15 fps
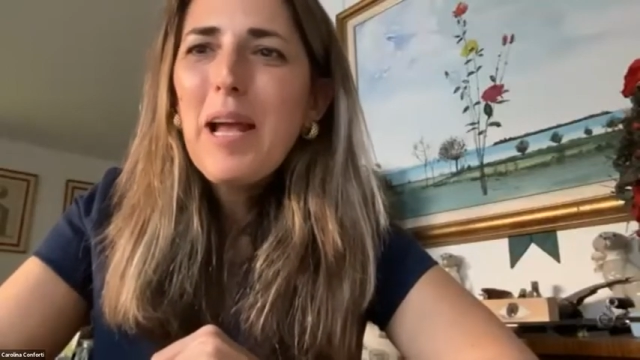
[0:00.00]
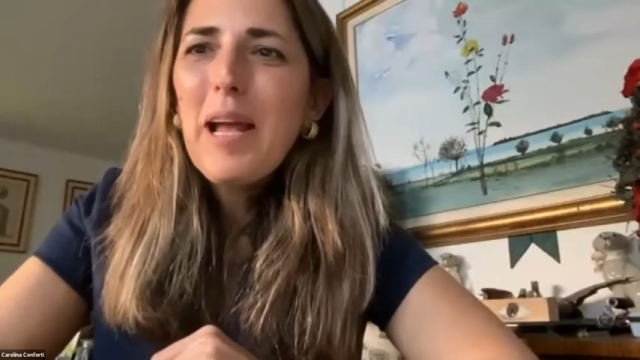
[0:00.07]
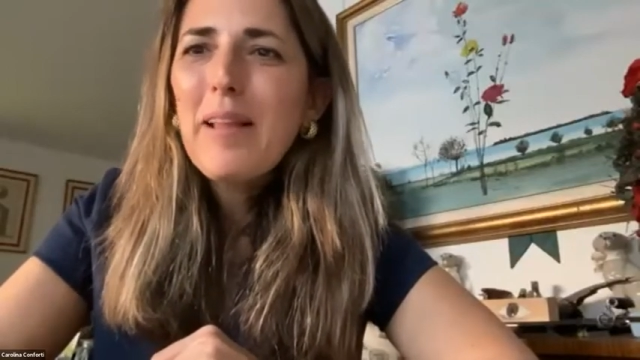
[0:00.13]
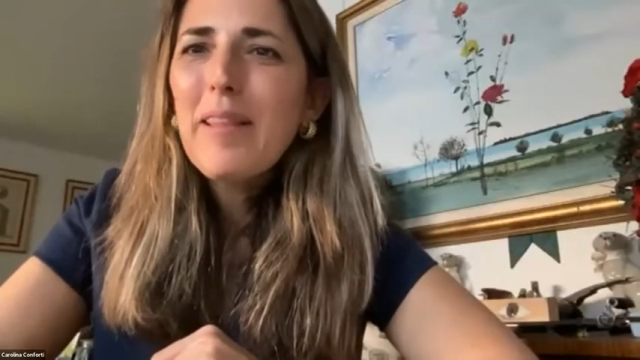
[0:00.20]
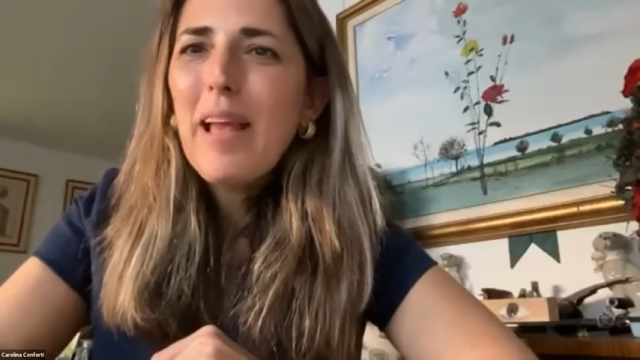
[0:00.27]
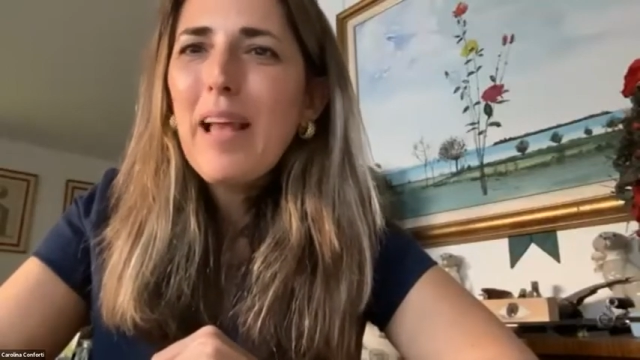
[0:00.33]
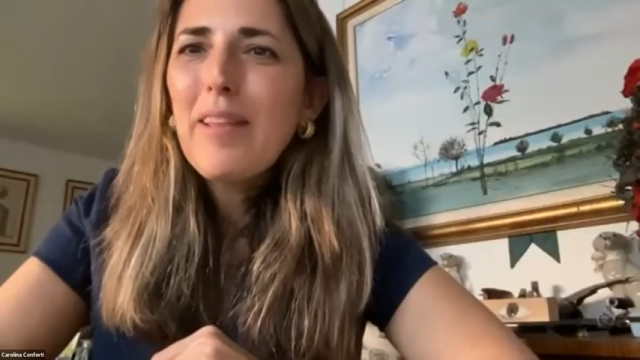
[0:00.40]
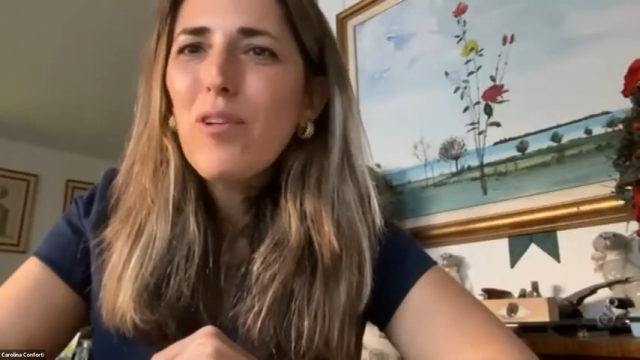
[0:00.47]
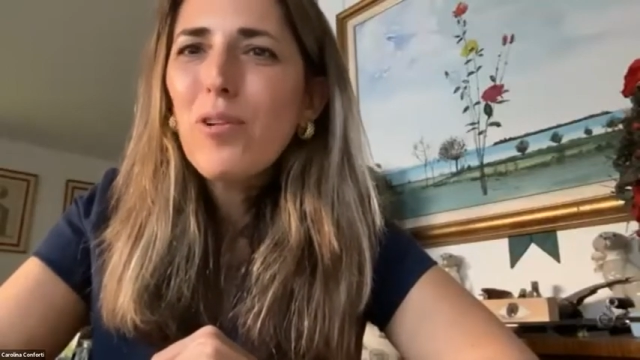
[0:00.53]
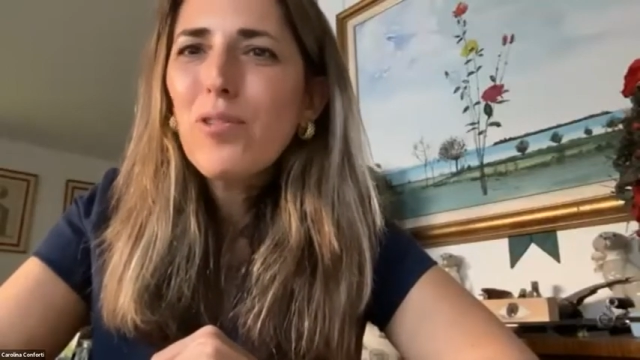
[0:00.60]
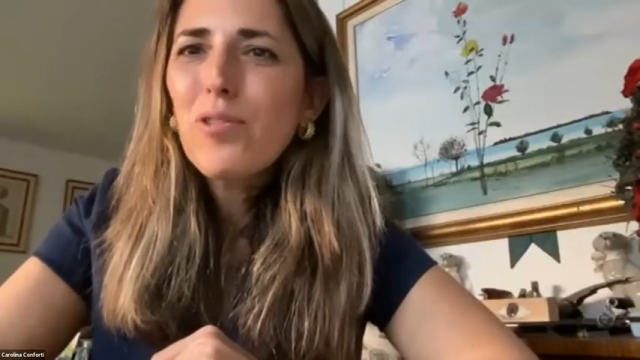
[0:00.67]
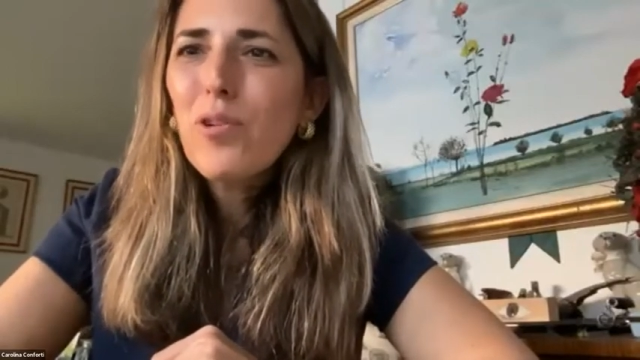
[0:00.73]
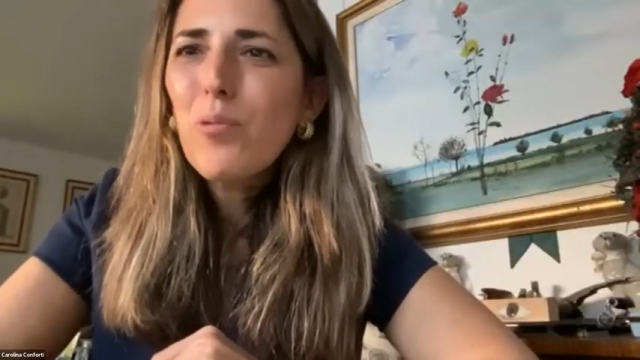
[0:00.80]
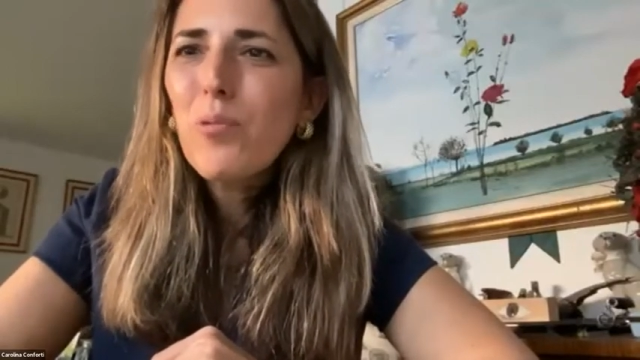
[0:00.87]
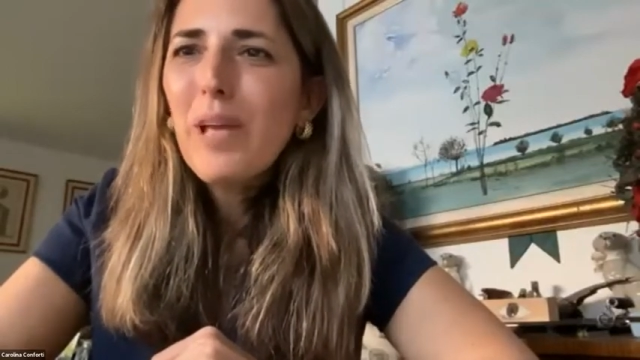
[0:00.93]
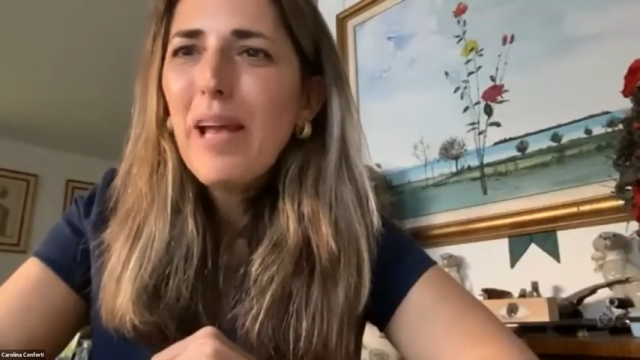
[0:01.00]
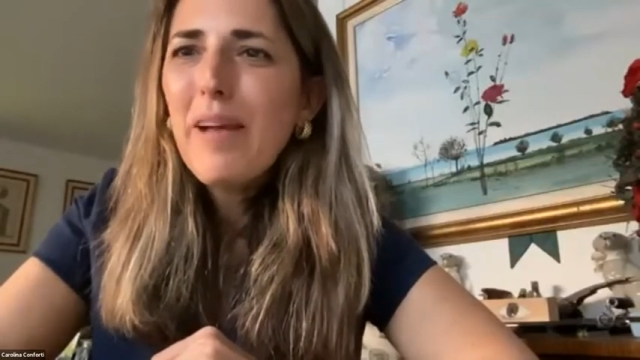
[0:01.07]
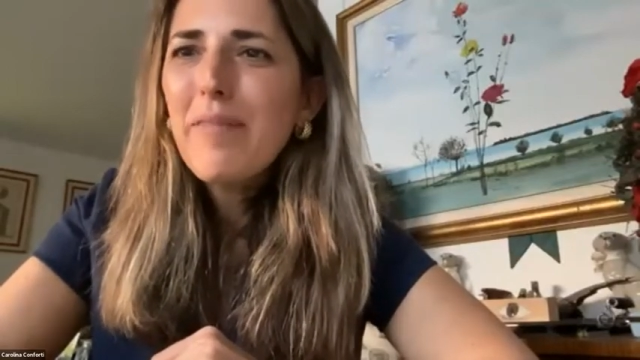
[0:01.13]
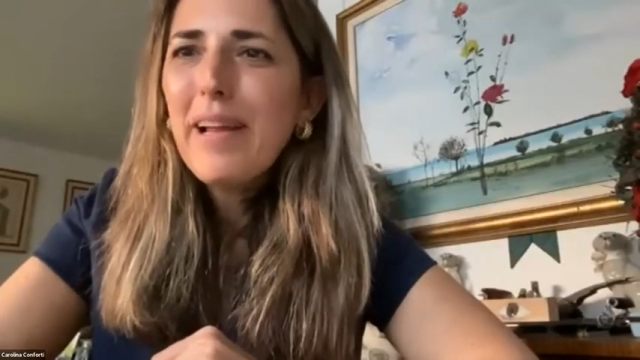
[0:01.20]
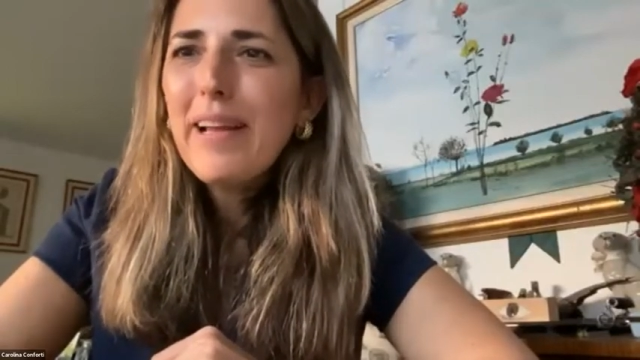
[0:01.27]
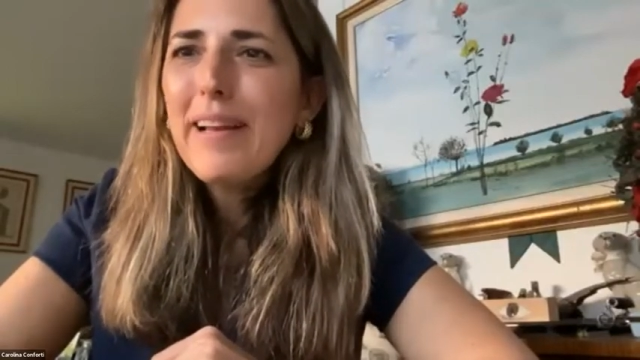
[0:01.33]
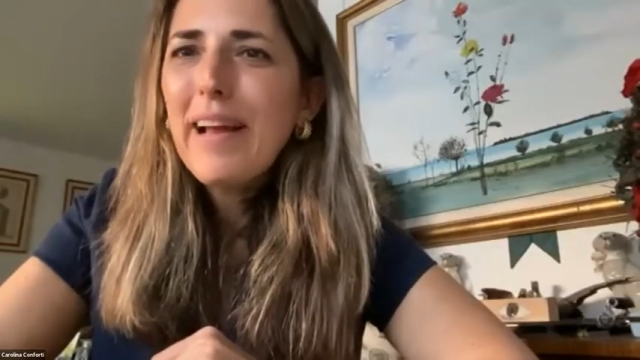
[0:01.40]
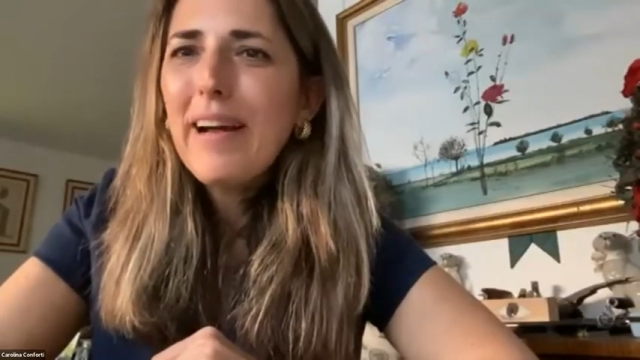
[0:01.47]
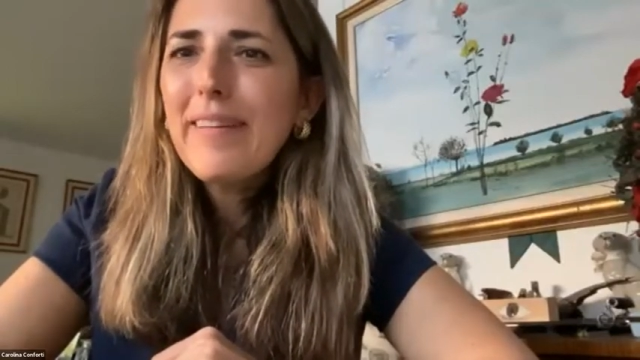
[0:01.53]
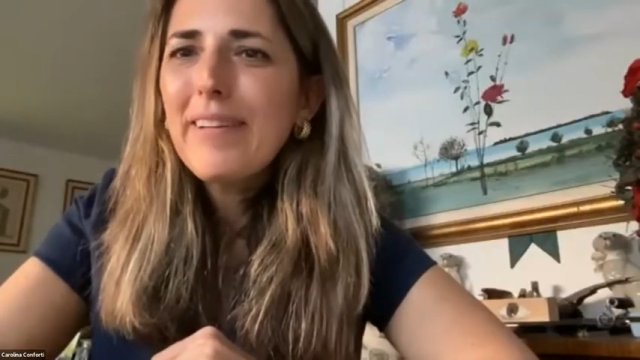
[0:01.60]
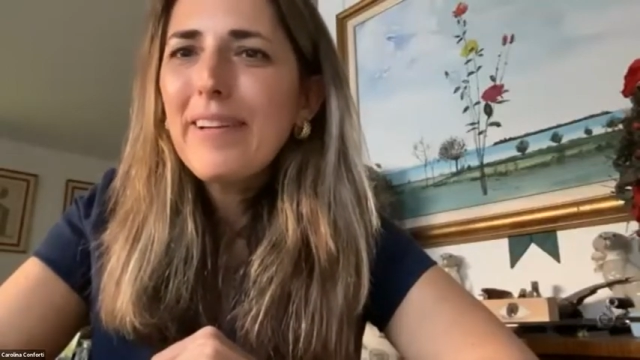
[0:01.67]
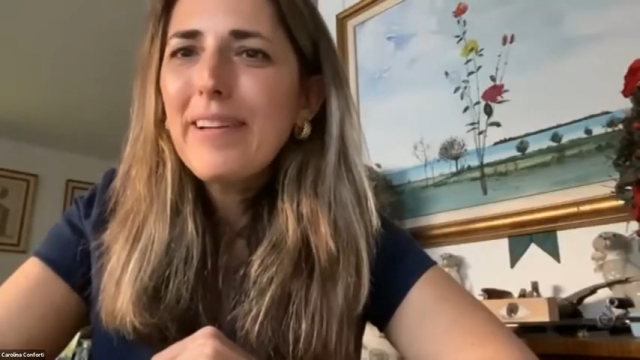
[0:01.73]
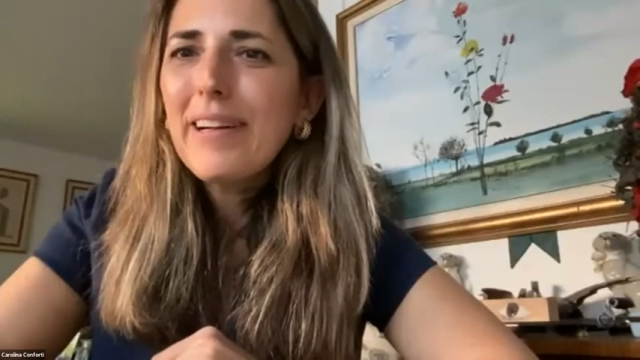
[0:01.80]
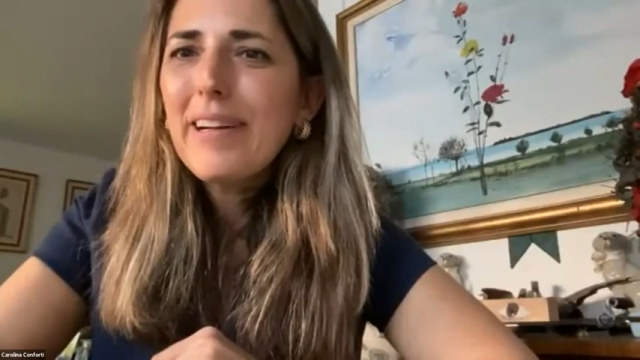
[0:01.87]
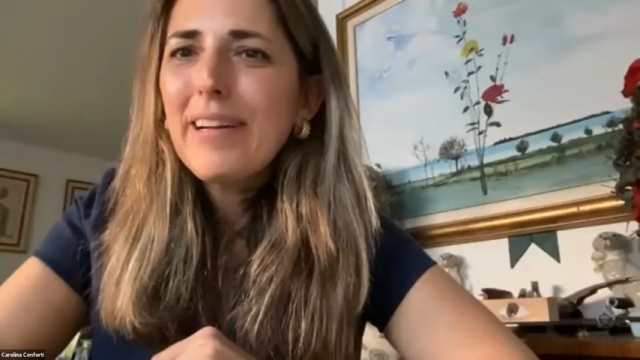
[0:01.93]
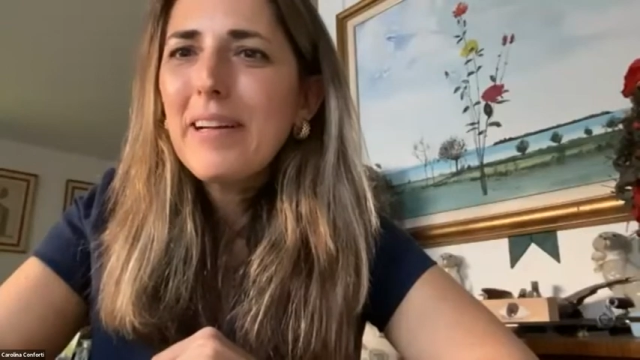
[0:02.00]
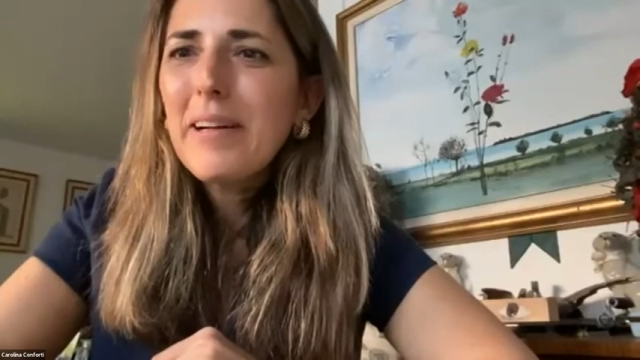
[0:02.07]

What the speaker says: And also we have another